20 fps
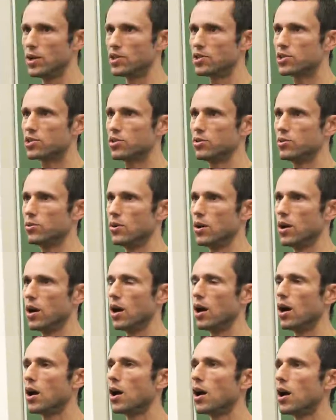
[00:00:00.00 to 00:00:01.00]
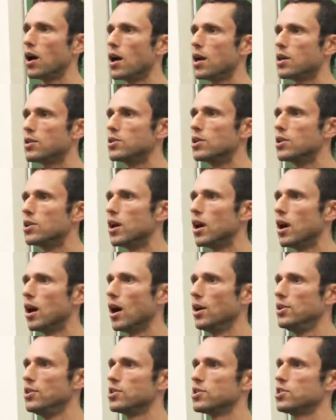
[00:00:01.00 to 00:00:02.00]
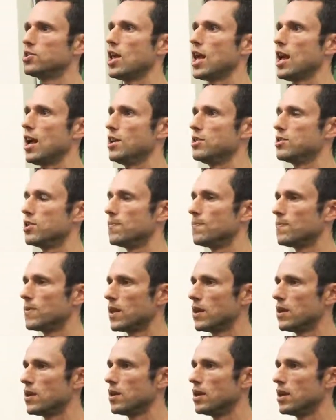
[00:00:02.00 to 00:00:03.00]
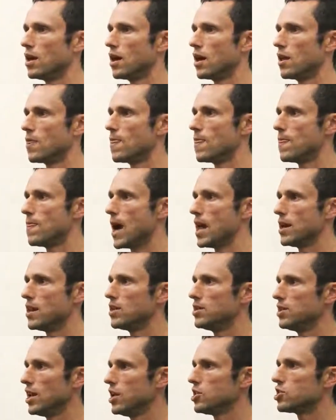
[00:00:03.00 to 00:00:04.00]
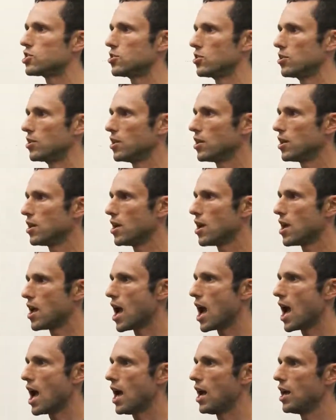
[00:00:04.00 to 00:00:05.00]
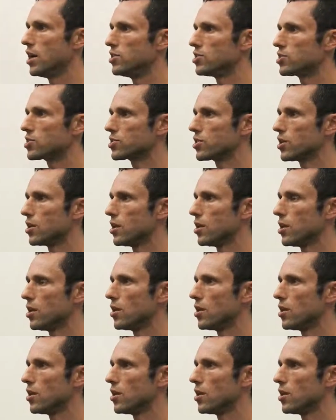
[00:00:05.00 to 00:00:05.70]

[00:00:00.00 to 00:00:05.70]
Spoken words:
is to understand that nature has,